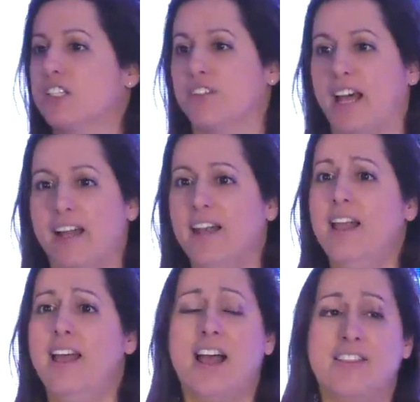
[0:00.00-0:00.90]
on that.
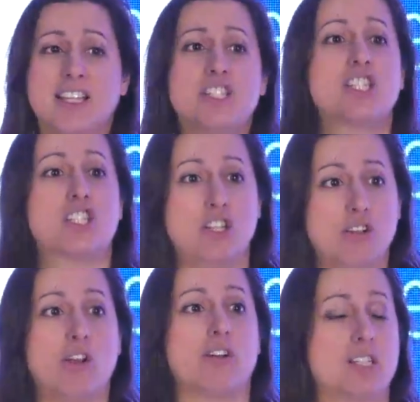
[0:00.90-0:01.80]
And that's just
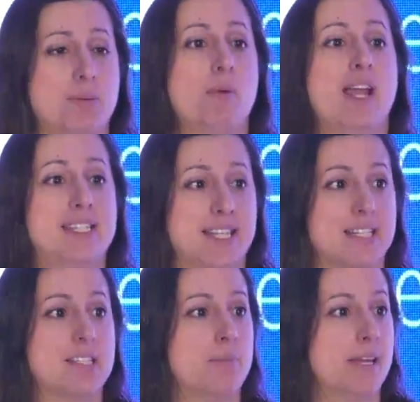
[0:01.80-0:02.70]
too long to be
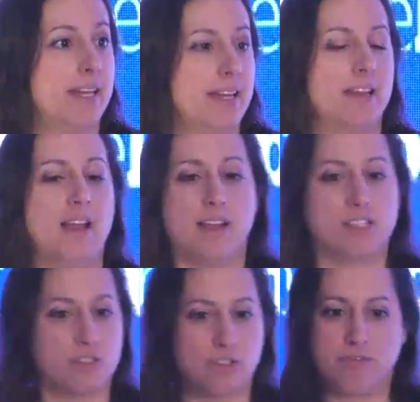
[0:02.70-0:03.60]
waiting to be
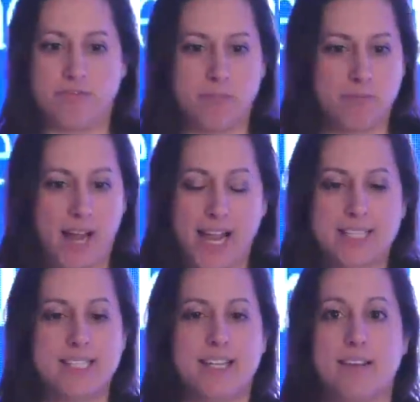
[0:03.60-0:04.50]
sort of
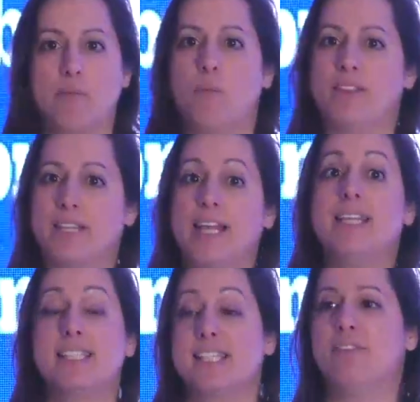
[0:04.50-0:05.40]
acting with the
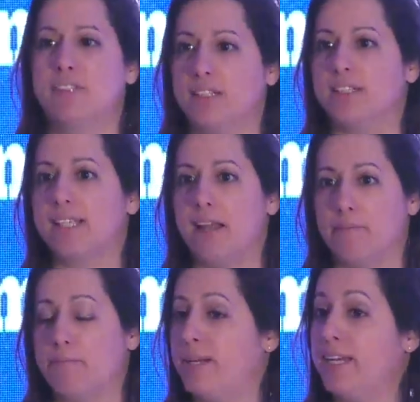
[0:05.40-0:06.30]
latest evidence
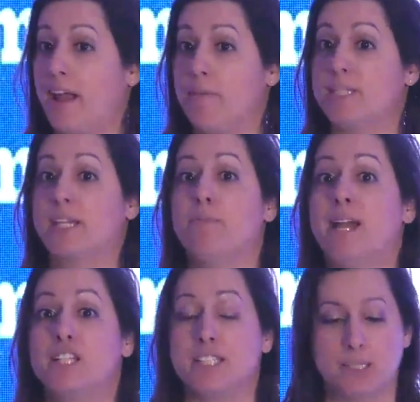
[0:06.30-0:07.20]
and being able to give
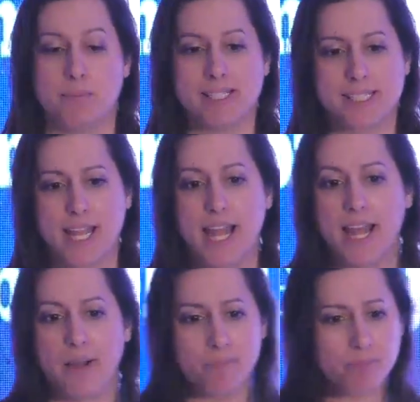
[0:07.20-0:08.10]
patients the best
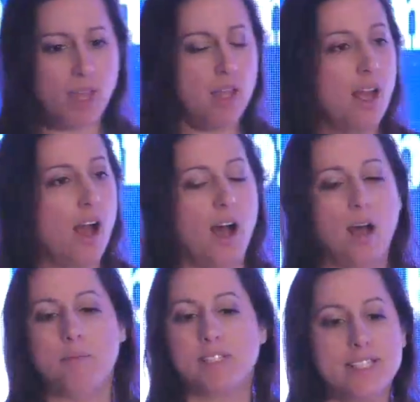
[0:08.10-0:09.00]
care.
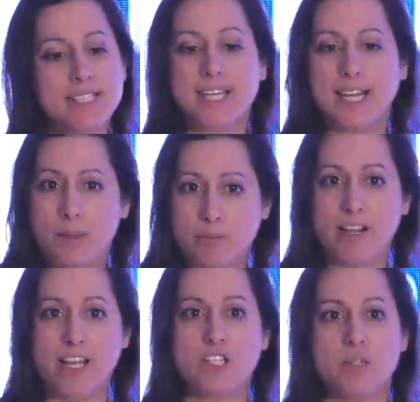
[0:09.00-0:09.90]
So this is a
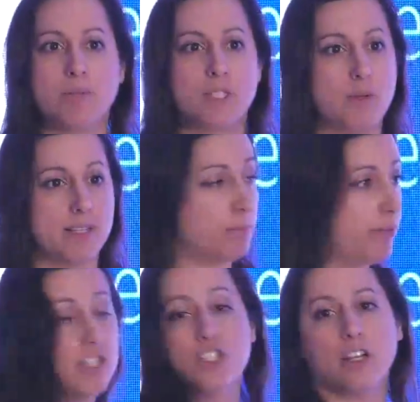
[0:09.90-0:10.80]
collaboration between the
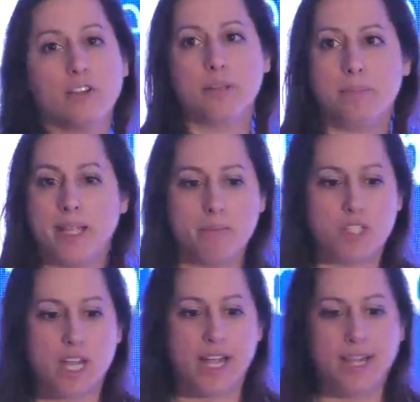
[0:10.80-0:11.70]
print journal, the
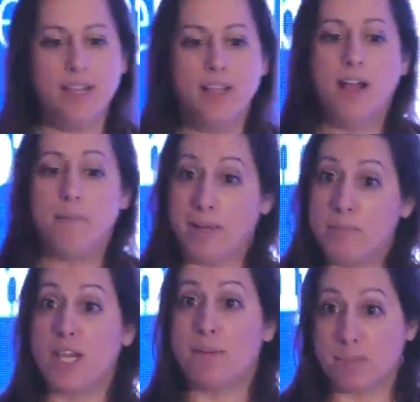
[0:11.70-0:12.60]

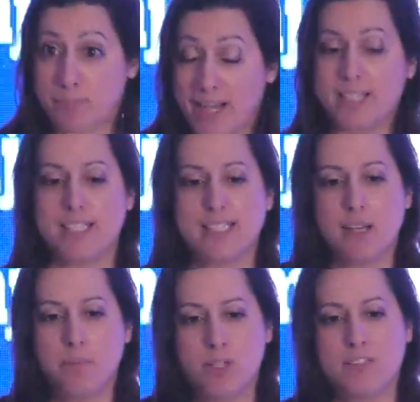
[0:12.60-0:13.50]
BMJ Best Practice,
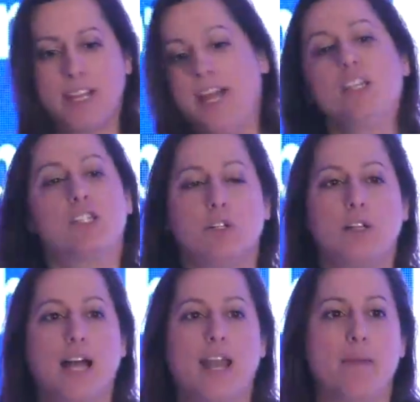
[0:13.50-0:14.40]
our point of care
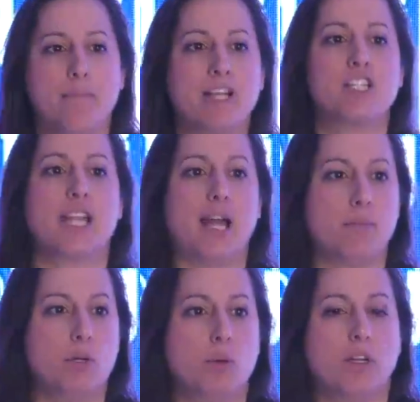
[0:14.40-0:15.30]
tool, and Magic
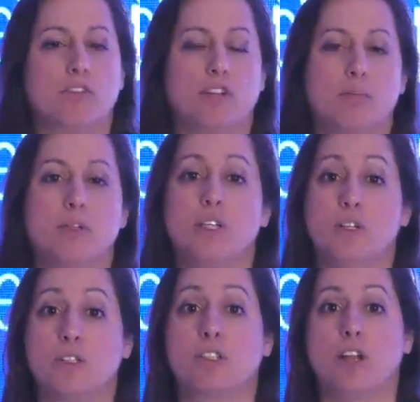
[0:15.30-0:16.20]
App, who are a group that
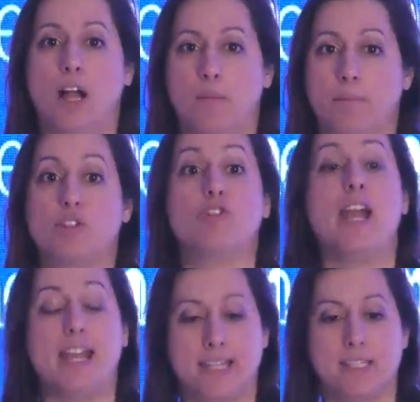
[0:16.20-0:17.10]
use
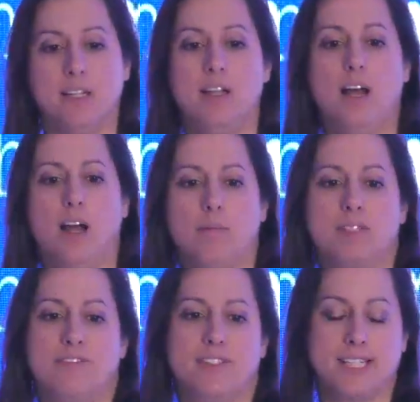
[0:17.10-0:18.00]
Grade
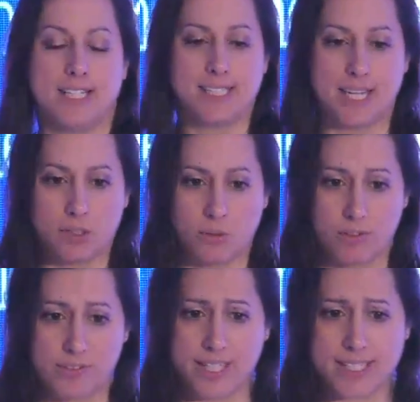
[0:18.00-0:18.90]
to facilitate
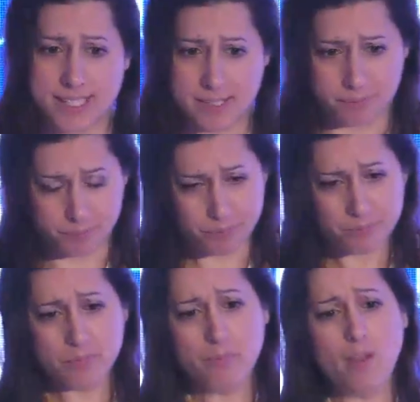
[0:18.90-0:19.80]
all of this.
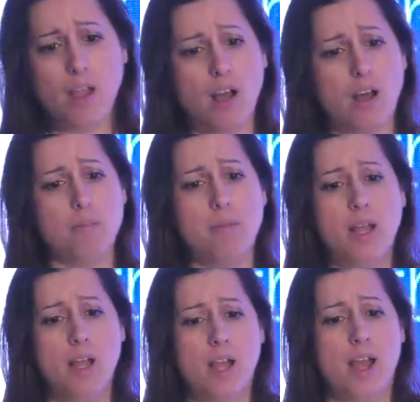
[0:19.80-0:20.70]

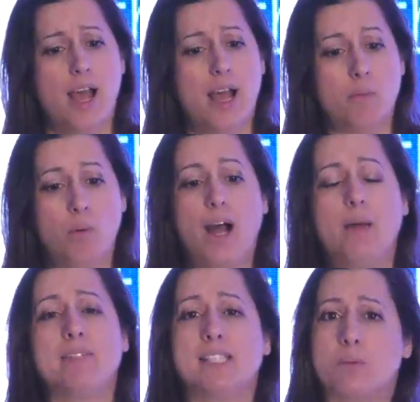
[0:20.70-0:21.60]
And what
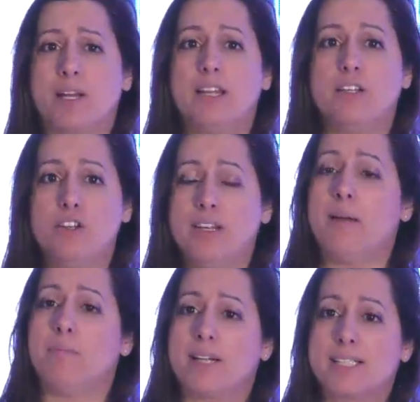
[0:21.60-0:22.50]
happens is when a new
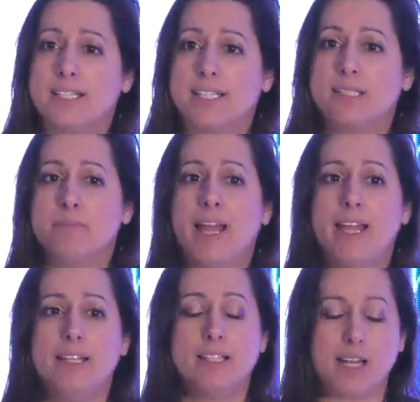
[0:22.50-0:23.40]
landmark study is
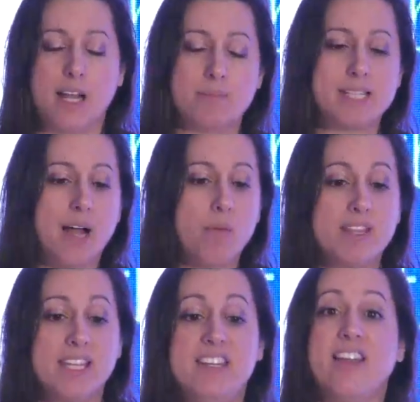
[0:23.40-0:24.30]
made, comes out,
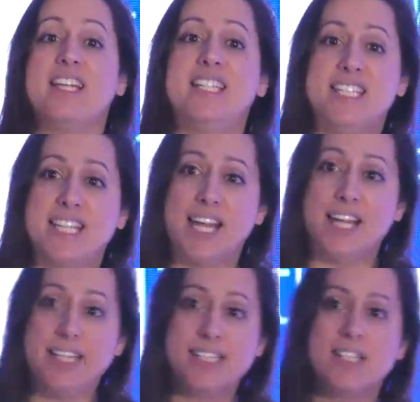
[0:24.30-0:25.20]
within 90
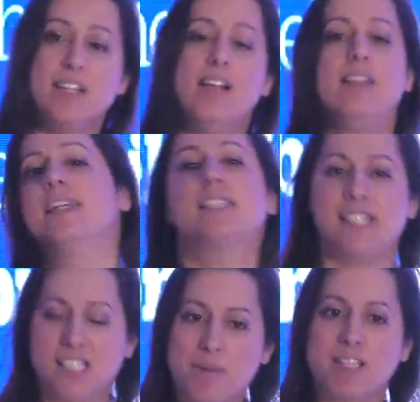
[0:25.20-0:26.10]
days, there's a
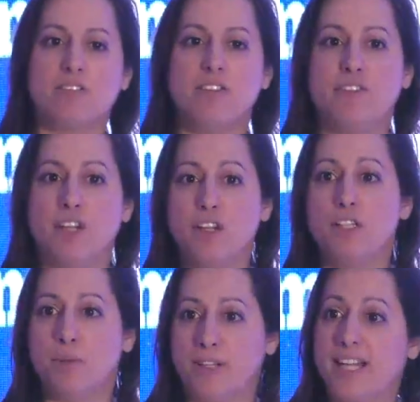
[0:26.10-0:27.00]
systematic review
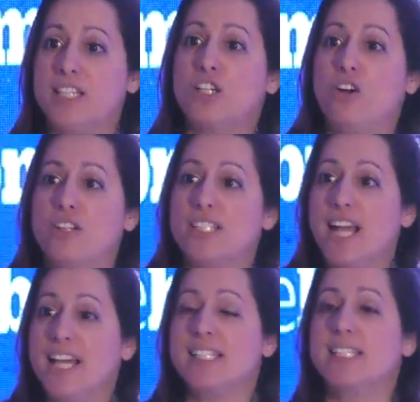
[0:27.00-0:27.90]
to put that into
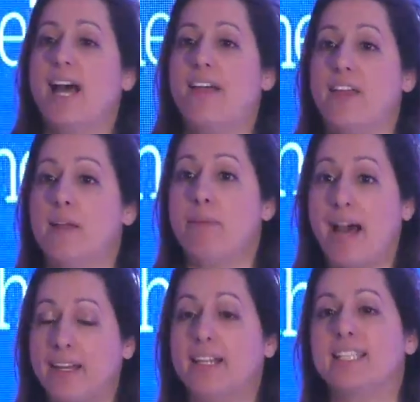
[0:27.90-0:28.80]
context, and then a
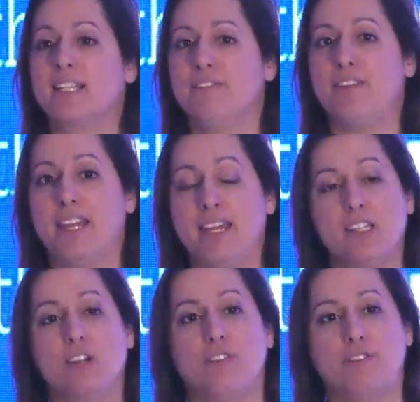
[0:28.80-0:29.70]
panel is
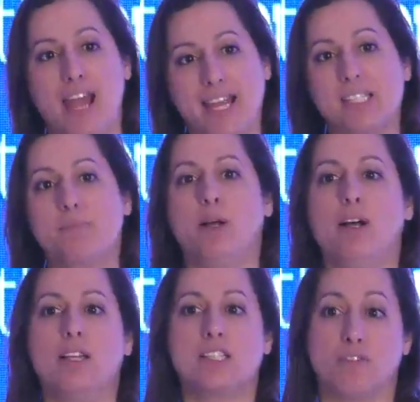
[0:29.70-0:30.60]
convened of
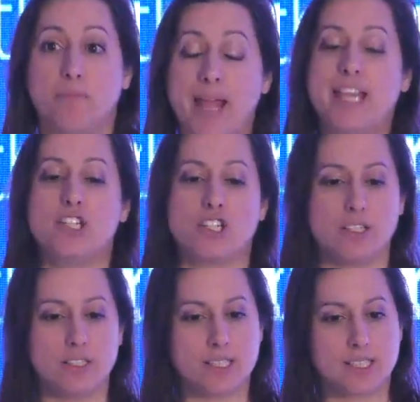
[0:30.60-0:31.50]
experts, of
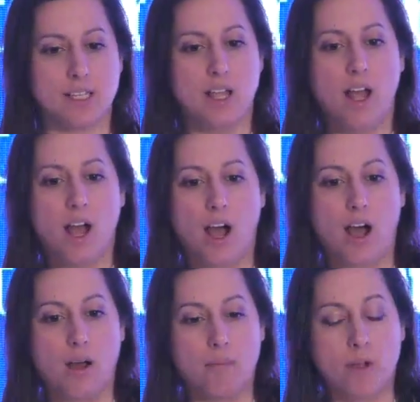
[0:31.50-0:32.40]
patients,
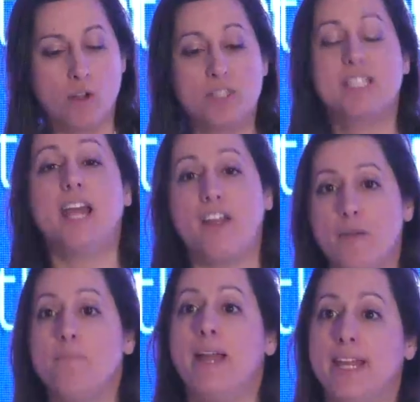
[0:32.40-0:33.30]
who
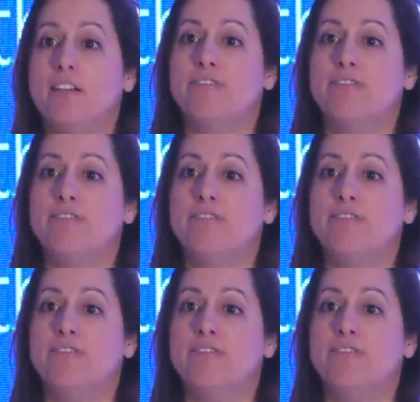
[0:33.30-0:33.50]
together make